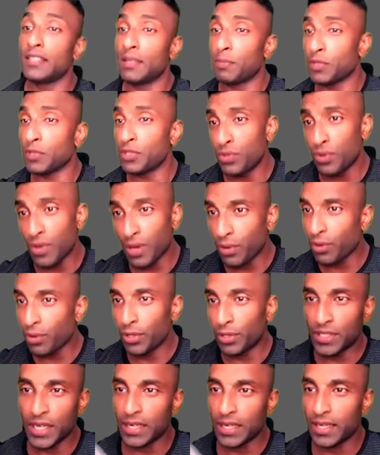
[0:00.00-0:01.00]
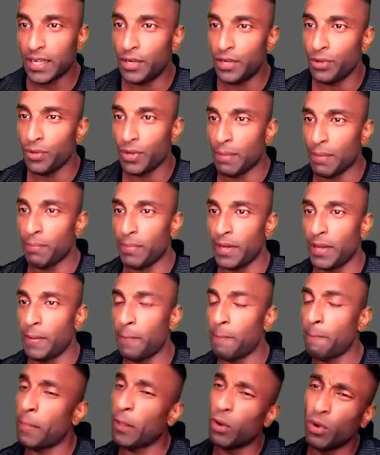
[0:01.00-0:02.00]
suppose you are going to start a new company
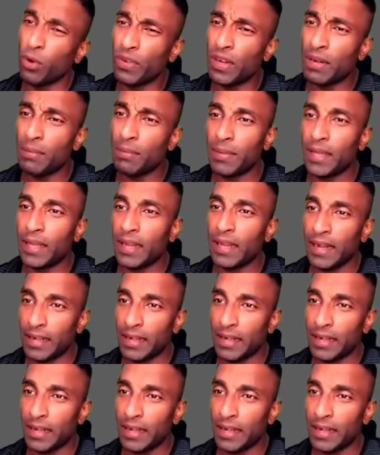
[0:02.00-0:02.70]
who will be